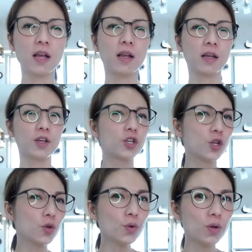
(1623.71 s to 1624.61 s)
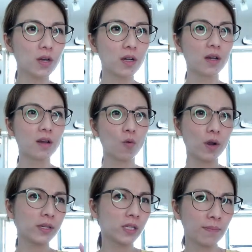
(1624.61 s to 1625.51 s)
You do once
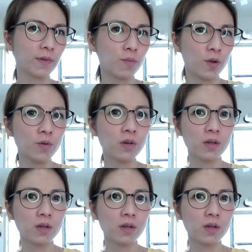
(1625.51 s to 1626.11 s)
in a blue moon.